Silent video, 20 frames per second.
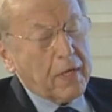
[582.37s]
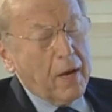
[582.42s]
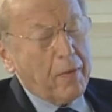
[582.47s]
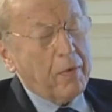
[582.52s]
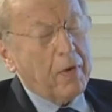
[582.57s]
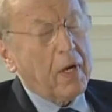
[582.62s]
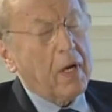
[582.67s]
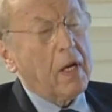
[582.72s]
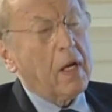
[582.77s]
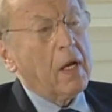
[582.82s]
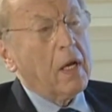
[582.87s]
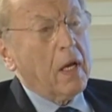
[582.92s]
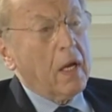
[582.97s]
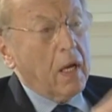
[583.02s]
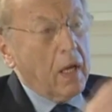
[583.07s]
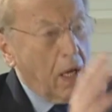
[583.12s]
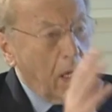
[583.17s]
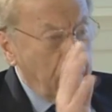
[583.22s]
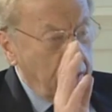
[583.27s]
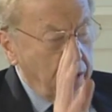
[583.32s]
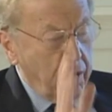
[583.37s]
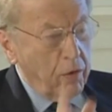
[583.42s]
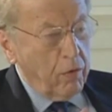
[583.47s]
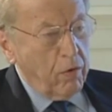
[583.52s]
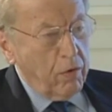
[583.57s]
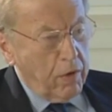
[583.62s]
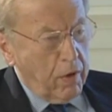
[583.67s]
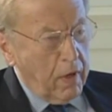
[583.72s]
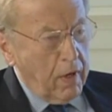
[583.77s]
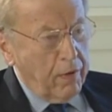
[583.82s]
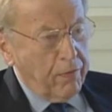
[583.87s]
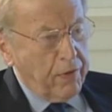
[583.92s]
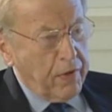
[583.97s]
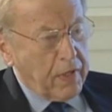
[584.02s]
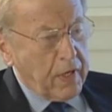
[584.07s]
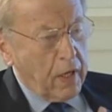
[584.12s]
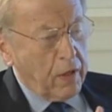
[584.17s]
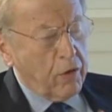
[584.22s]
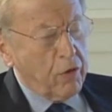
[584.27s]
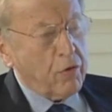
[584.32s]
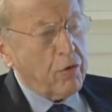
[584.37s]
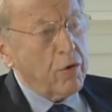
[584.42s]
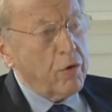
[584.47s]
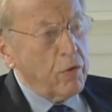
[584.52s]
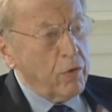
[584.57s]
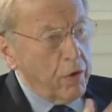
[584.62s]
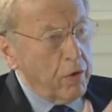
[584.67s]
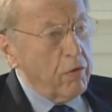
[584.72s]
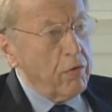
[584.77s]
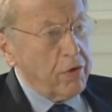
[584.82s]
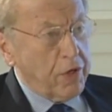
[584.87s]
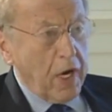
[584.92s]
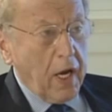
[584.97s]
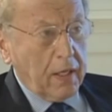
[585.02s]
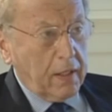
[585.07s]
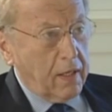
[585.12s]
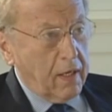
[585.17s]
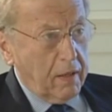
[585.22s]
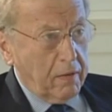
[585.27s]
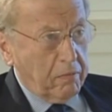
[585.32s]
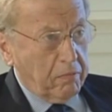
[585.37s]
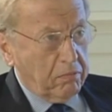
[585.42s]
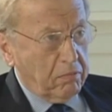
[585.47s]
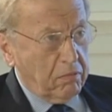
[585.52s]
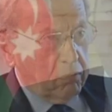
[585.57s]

examine it, and if it's untrue, you reject it.